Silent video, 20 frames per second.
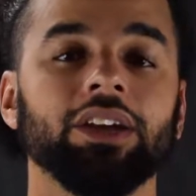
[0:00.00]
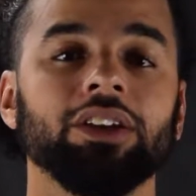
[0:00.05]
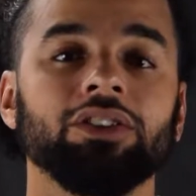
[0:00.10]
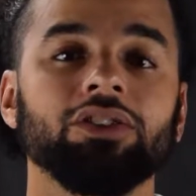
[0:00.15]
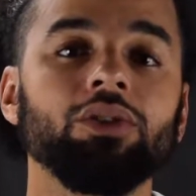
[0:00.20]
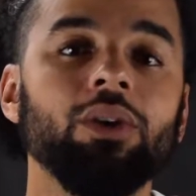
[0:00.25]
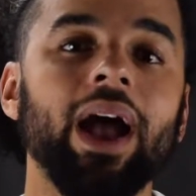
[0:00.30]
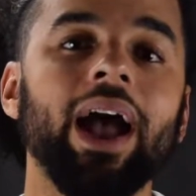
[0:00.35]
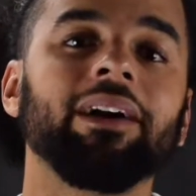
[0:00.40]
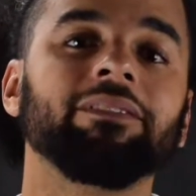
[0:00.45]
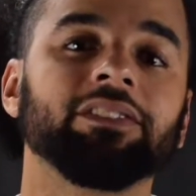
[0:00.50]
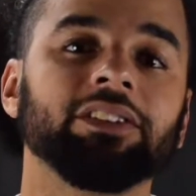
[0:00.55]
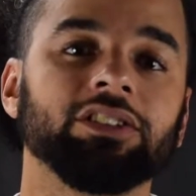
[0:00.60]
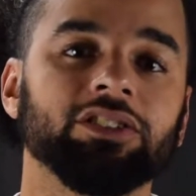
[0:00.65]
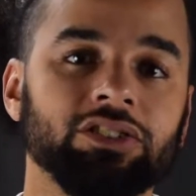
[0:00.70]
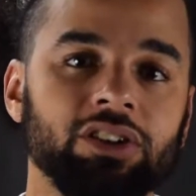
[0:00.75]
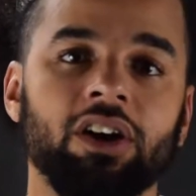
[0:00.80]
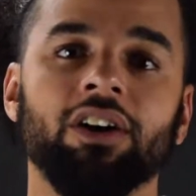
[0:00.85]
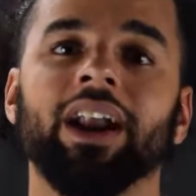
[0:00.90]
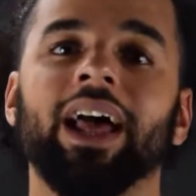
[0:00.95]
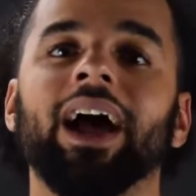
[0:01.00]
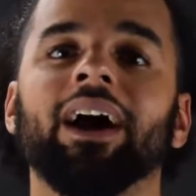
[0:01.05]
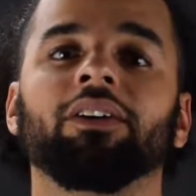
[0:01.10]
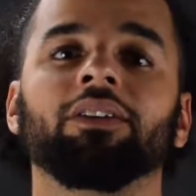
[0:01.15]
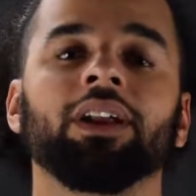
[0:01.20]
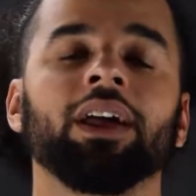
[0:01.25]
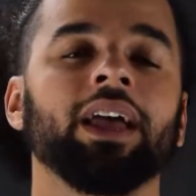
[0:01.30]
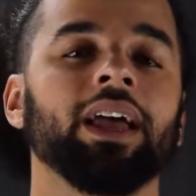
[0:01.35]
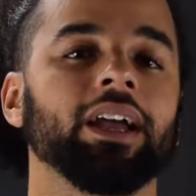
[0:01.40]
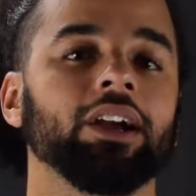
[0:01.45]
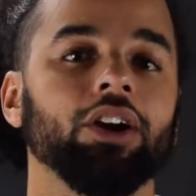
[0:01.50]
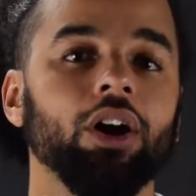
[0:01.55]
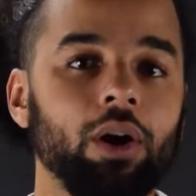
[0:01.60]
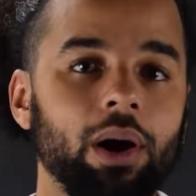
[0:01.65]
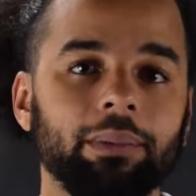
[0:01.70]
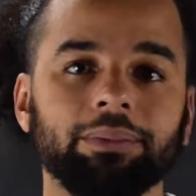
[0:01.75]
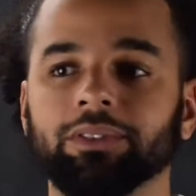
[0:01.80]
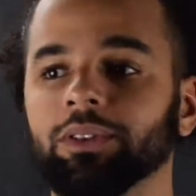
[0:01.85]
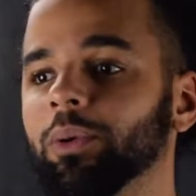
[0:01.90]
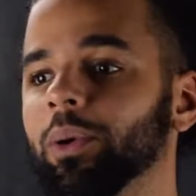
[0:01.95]
You have to start out,
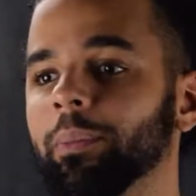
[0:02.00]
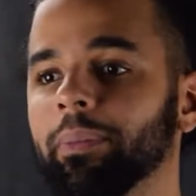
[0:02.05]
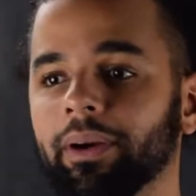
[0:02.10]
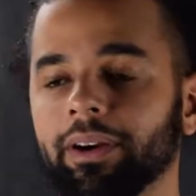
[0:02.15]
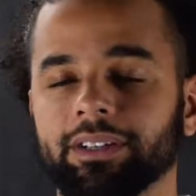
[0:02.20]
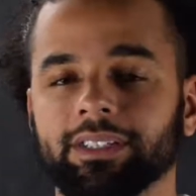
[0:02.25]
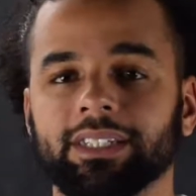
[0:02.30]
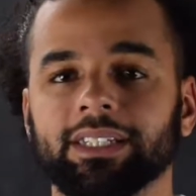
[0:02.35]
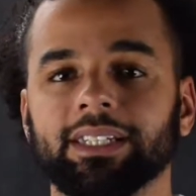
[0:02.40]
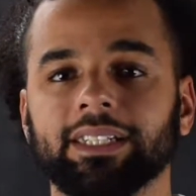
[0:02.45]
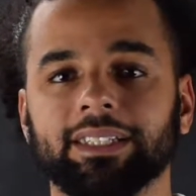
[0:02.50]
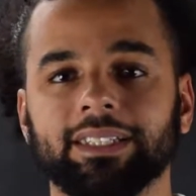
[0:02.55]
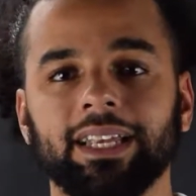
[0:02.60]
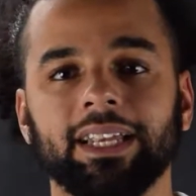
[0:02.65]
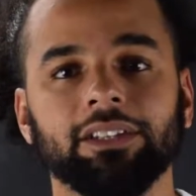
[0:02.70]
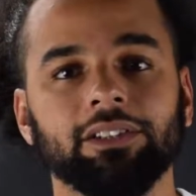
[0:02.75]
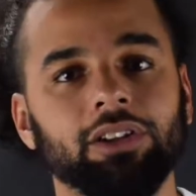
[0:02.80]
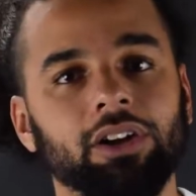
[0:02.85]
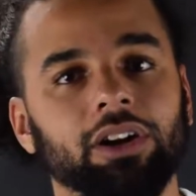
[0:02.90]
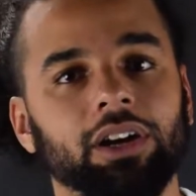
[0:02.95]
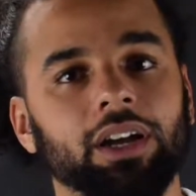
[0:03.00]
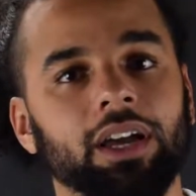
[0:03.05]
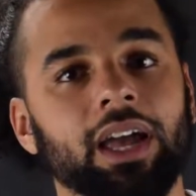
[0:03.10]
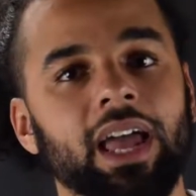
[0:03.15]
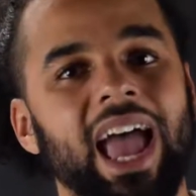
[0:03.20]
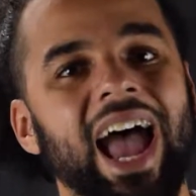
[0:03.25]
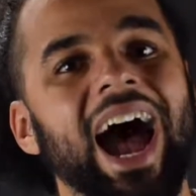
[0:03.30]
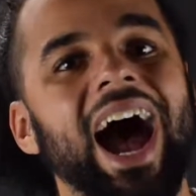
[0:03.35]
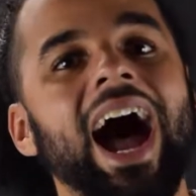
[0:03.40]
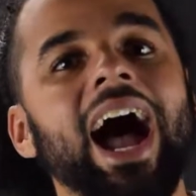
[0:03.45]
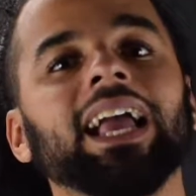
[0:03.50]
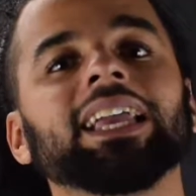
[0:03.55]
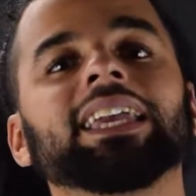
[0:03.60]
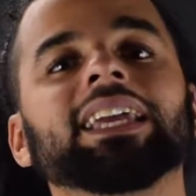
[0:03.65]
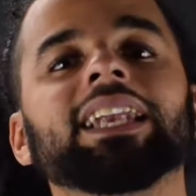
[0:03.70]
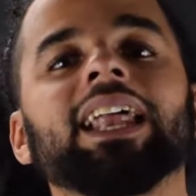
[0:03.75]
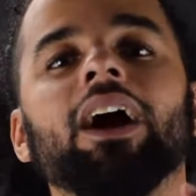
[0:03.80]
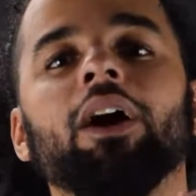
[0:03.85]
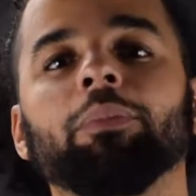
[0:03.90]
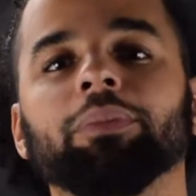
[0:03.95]
go up to a person and say, look, I
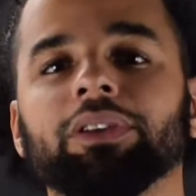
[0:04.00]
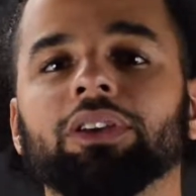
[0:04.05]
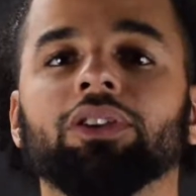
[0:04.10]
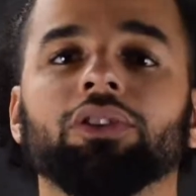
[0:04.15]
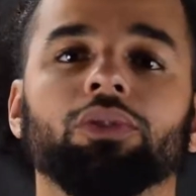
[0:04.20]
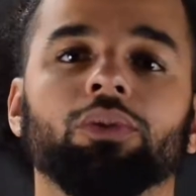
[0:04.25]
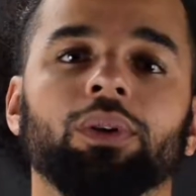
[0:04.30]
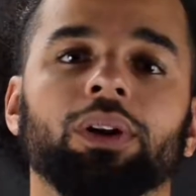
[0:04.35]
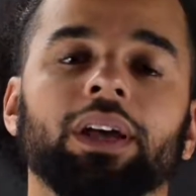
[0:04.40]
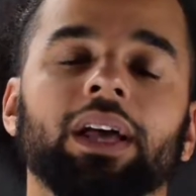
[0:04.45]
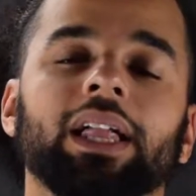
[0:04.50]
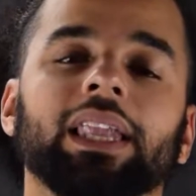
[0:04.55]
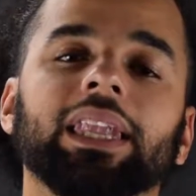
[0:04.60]
can help you.